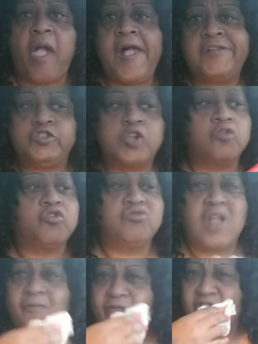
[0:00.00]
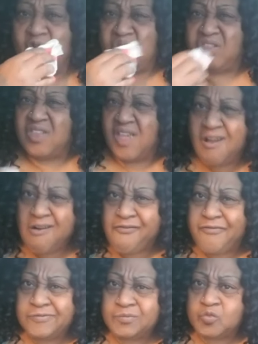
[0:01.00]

and don't do nothing for yourself?